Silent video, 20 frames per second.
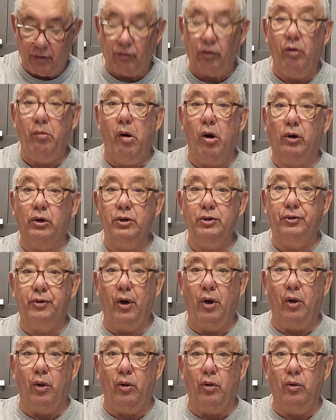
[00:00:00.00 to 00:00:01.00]
remote
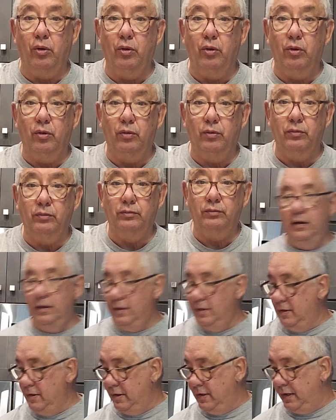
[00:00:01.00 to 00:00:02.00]
control.
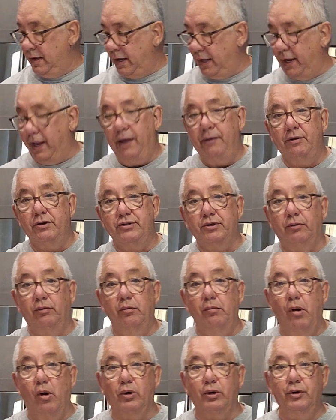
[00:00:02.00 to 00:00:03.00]
And here is the
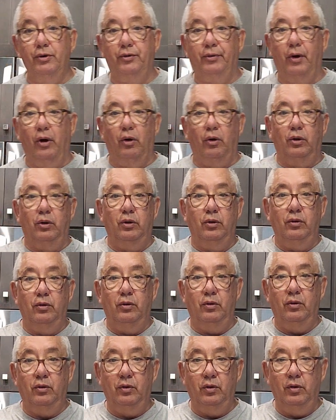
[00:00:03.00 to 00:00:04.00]
remote control,
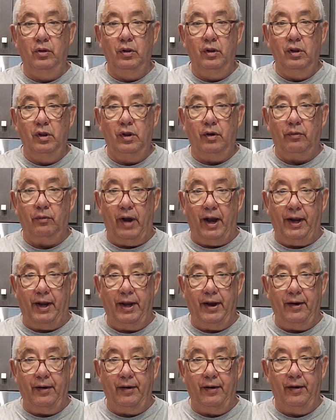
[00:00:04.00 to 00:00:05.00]
right
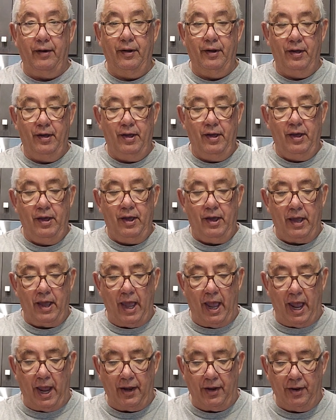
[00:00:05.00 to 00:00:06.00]
here.
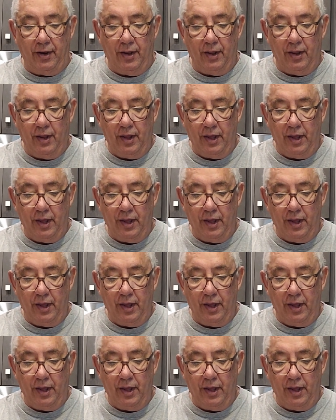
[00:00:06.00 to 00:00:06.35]
And